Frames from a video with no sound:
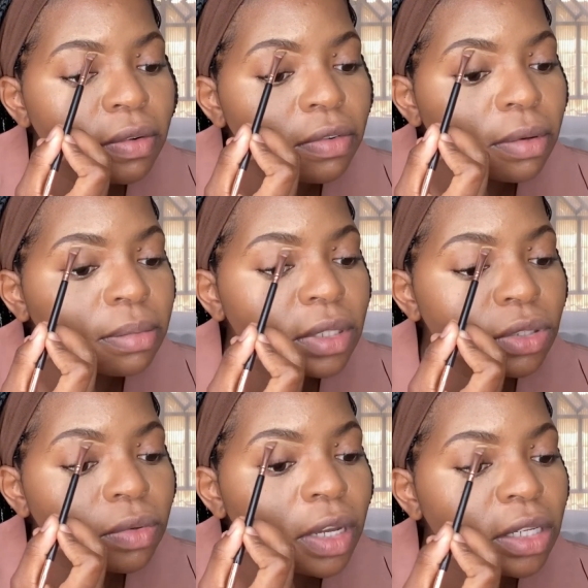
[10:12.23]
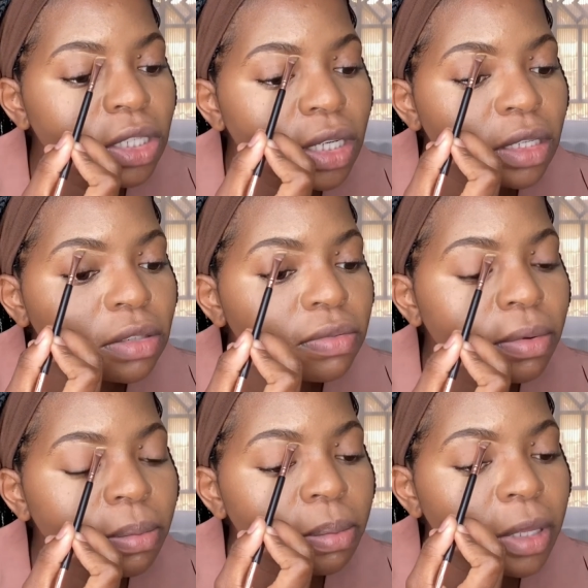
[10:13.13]
from situations,
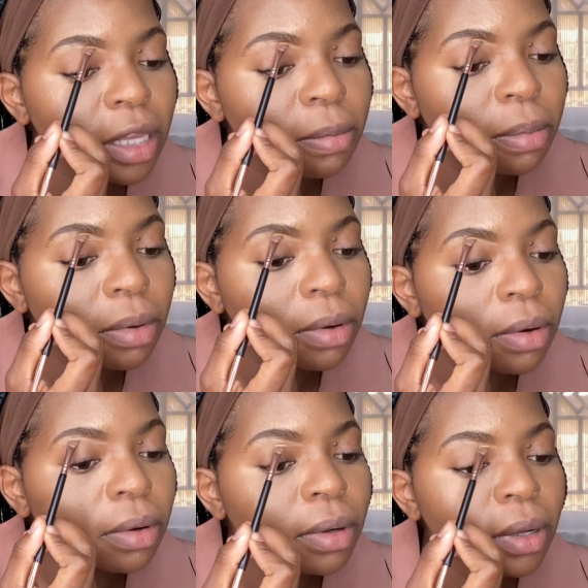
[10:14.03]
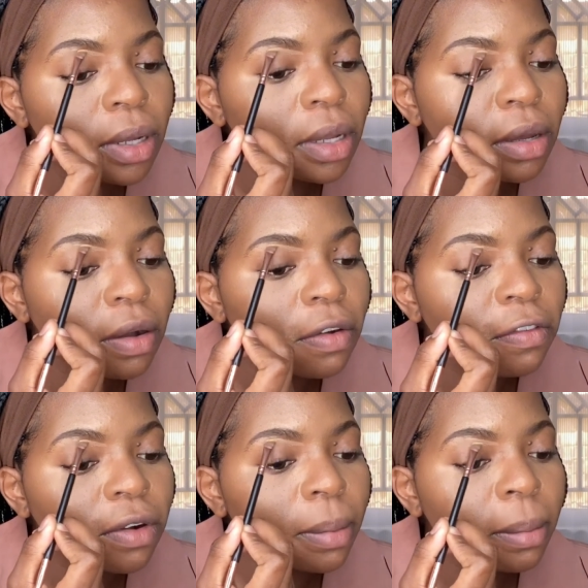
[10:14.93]
from people.
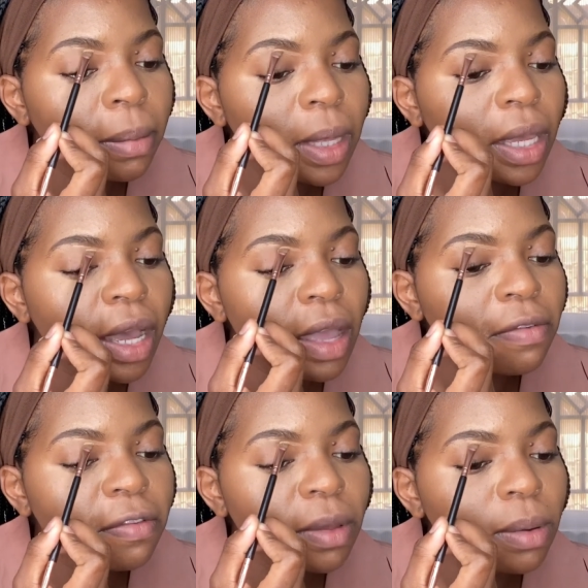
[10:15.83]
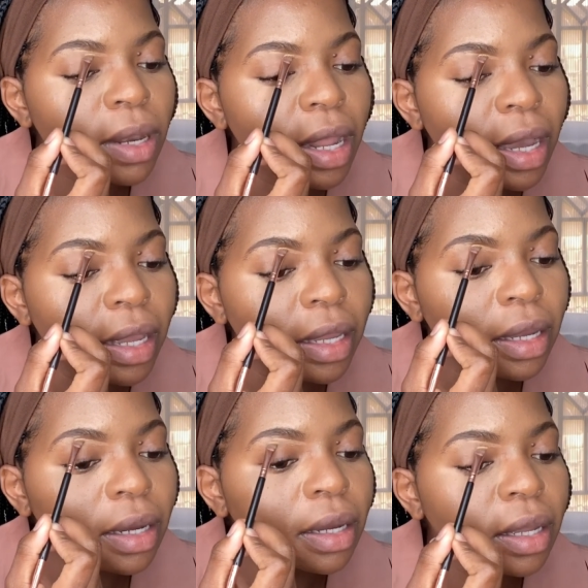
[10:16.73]
For me, I feel
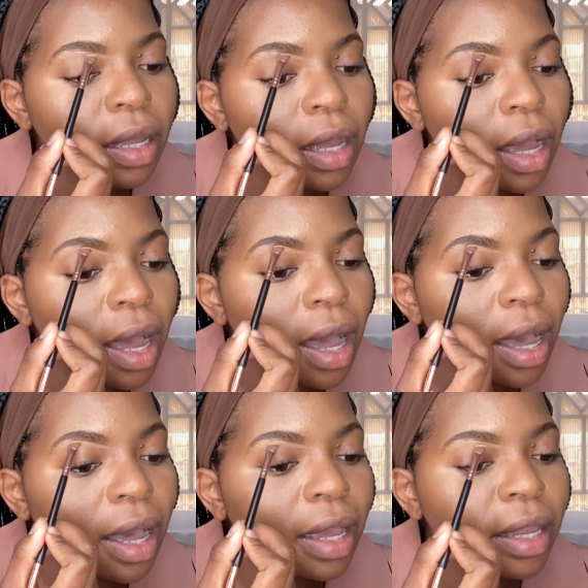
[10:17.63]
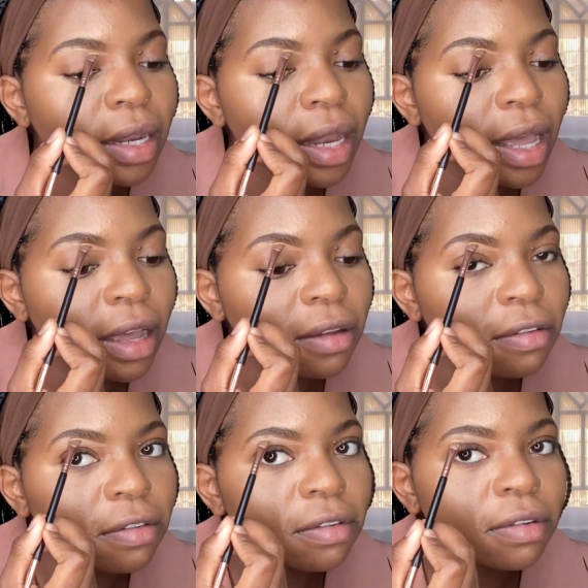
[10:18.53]
like I
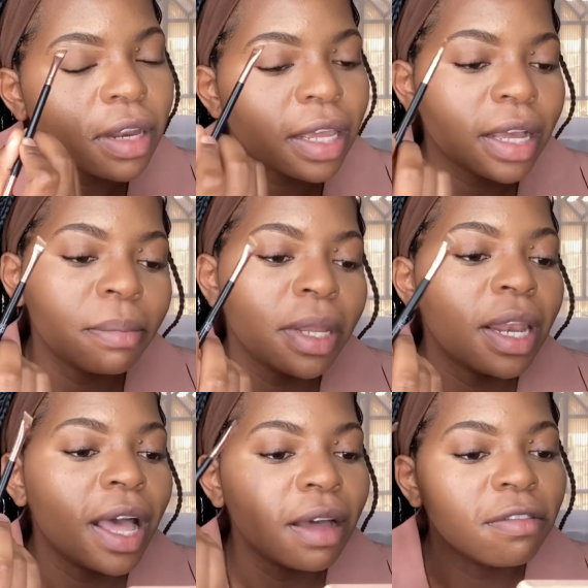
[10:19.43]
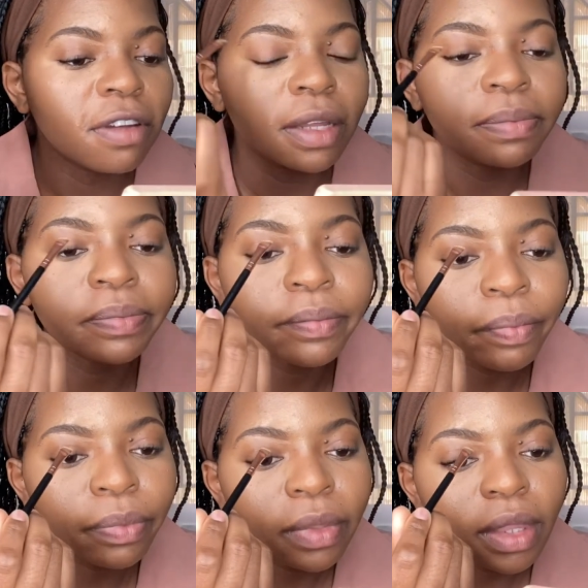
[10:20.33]
love, like I'm a lover.
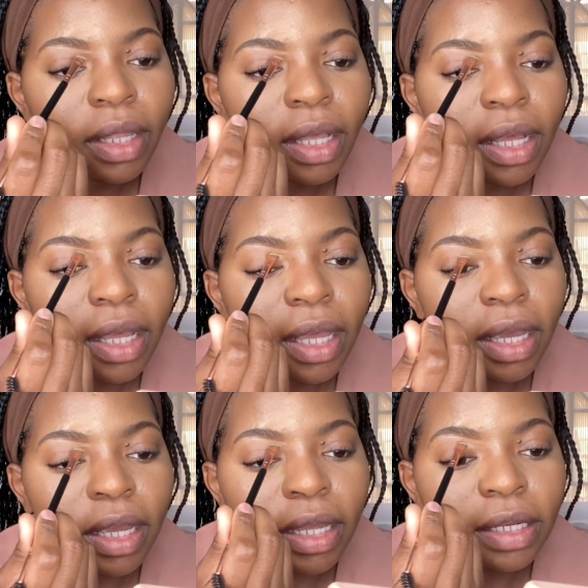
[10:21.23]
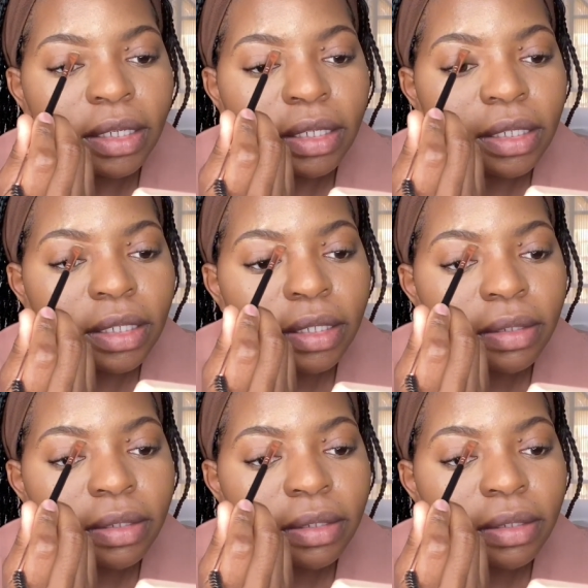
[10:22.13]
And